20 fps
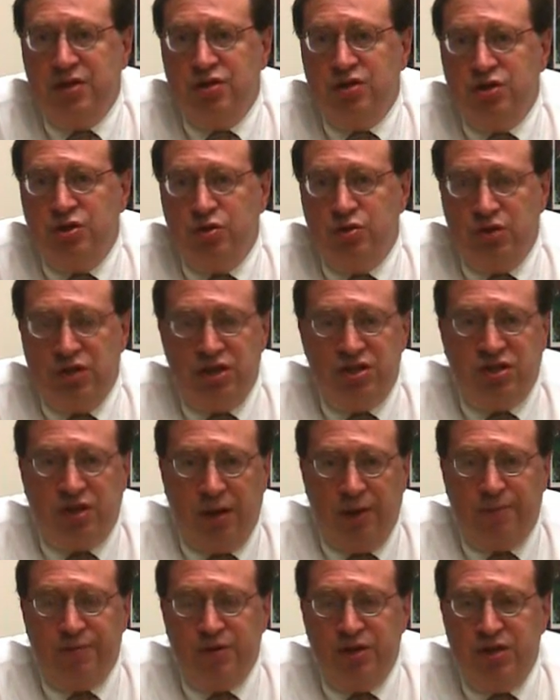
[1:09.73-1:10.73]
to these
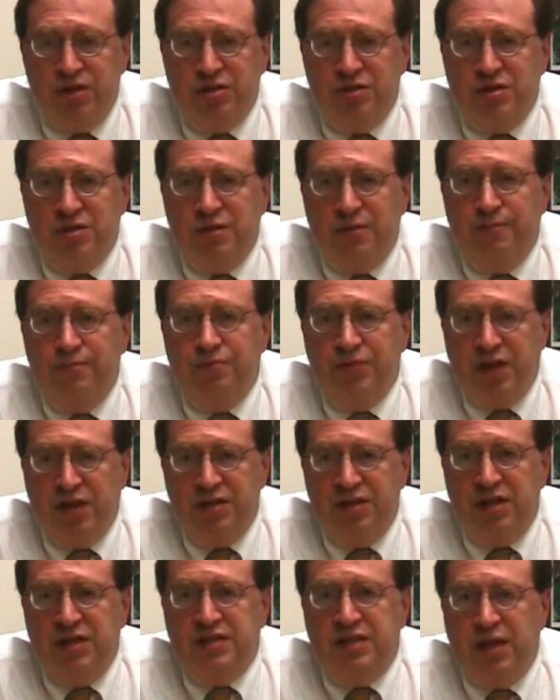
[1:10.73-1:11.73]
companies, they
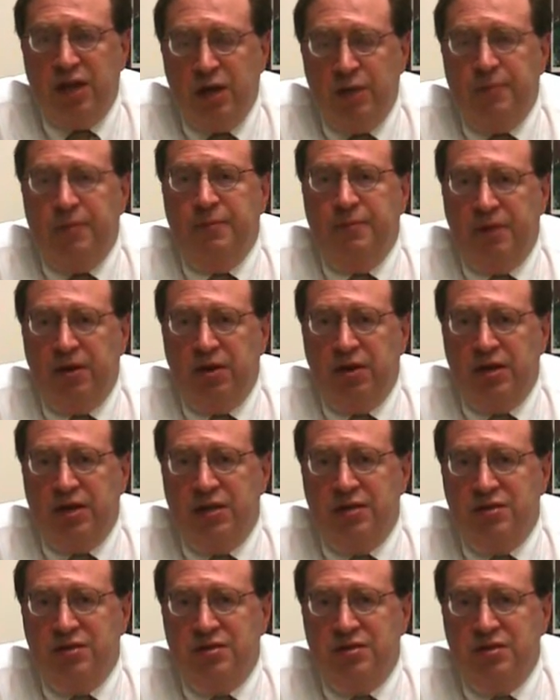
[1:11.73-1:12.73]
need to help
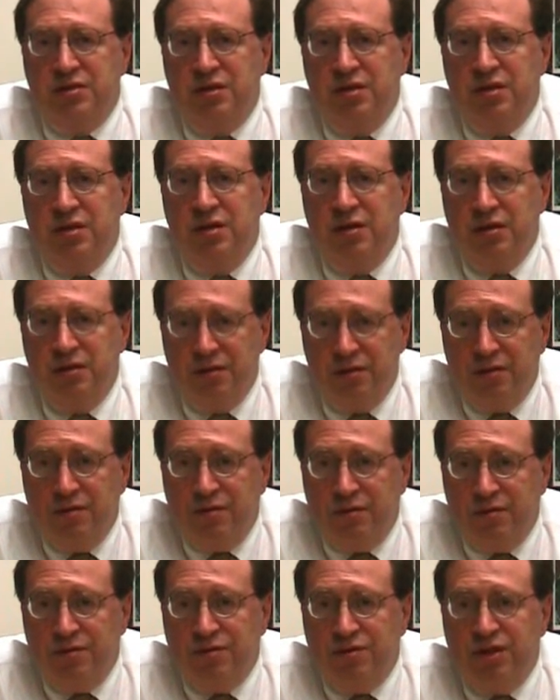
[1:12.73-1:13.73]
Americans.
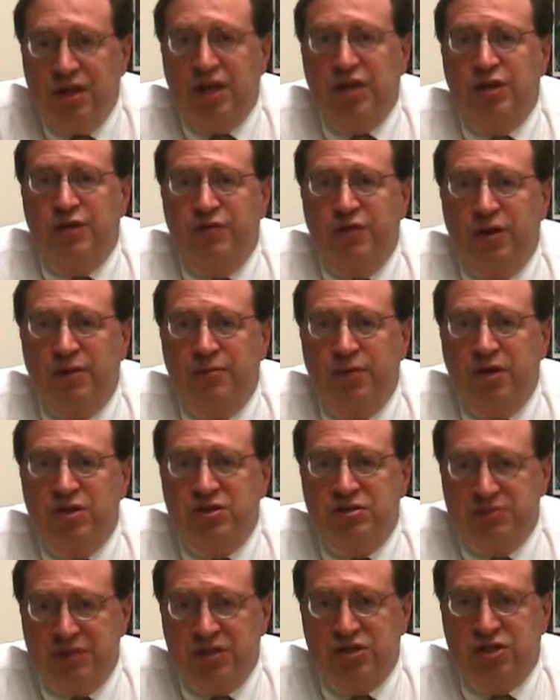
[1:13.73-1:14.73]
Thank you very
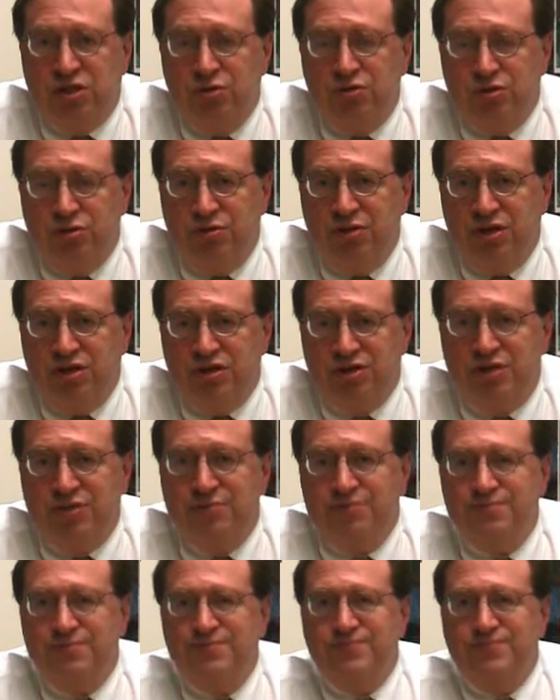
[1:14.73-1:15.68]
much, and let's go do this.